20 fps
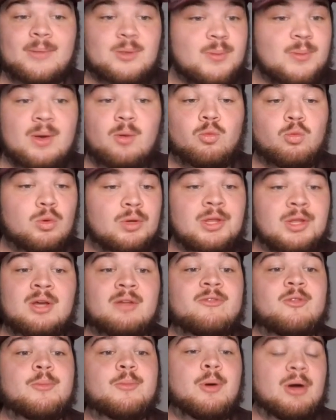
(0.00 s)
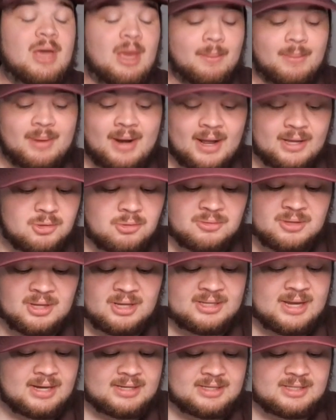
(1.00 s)
It's going to be a really good football game, but I do
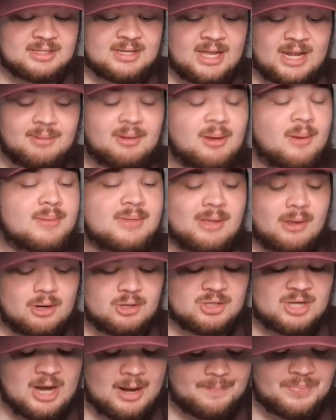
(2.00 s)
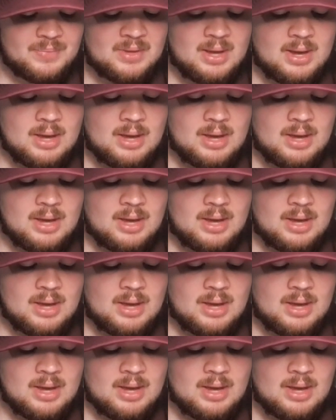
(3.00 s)
think Texas A&M comes out on top.